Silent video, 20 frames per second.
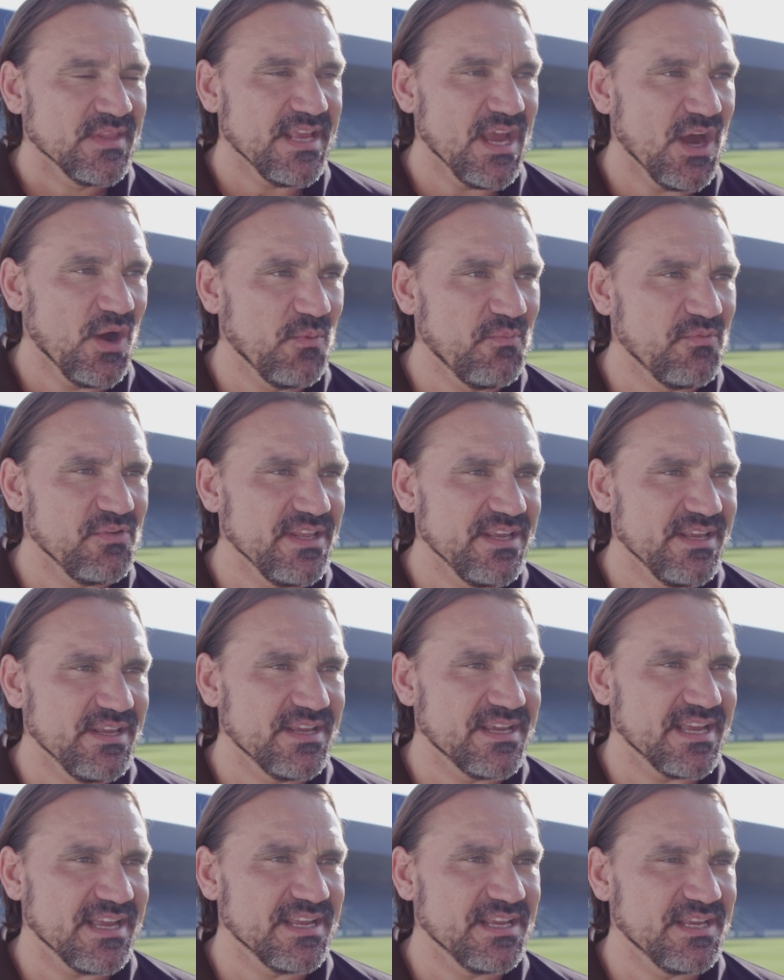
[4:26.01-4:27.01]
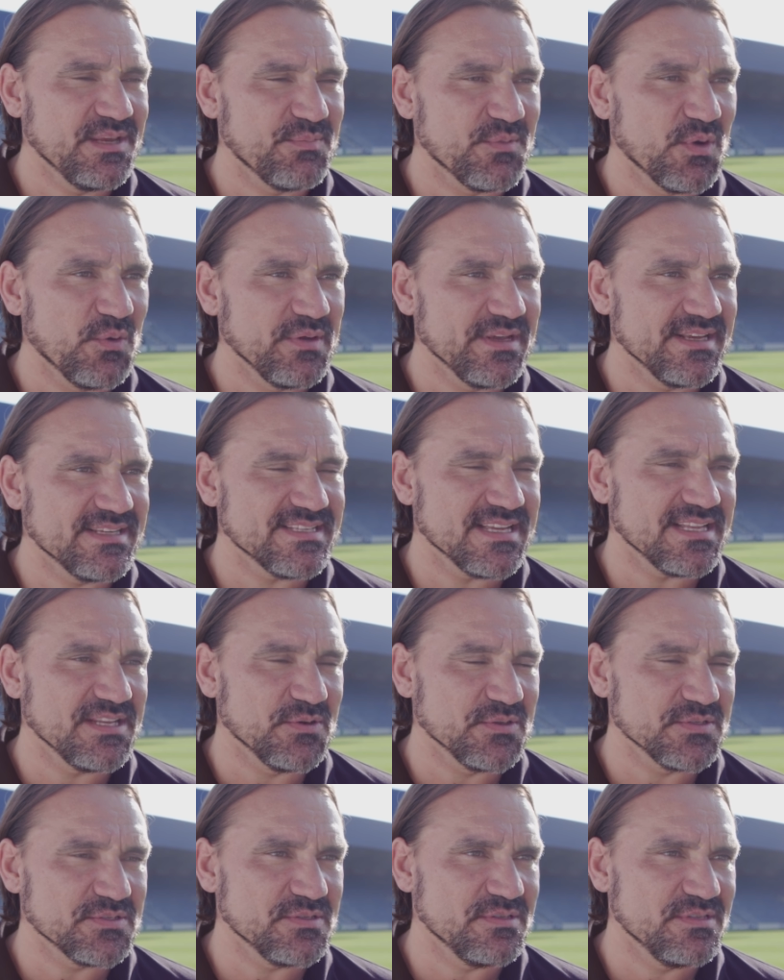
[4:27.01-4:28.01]
yeah, hopefully he can keep going
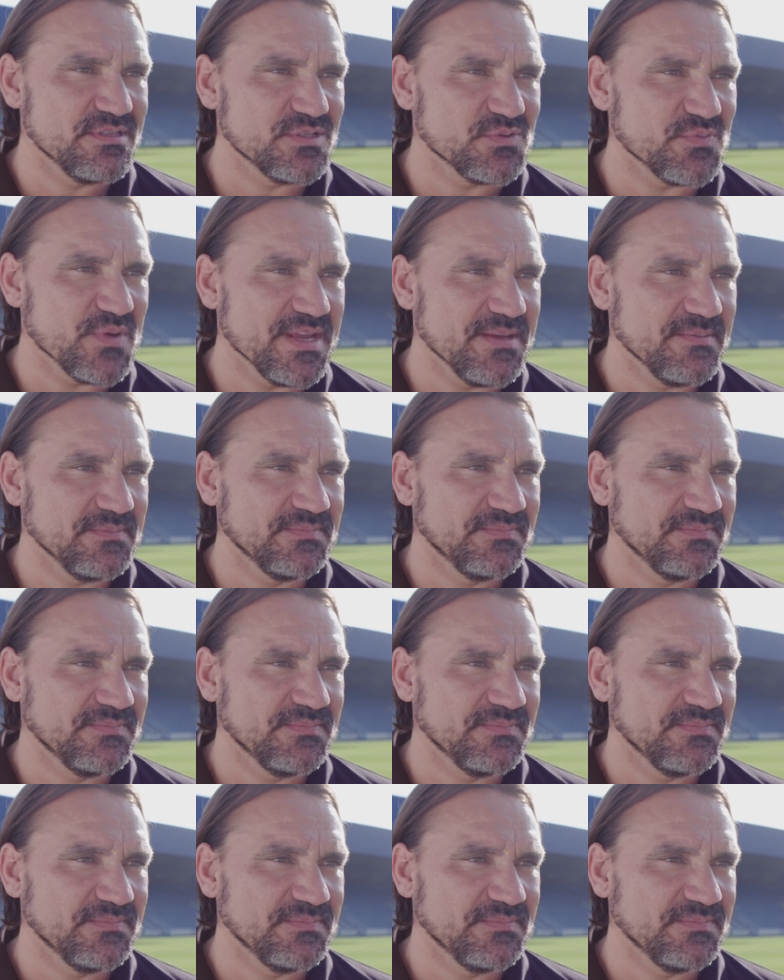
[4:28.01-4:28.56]
exactly also in this way.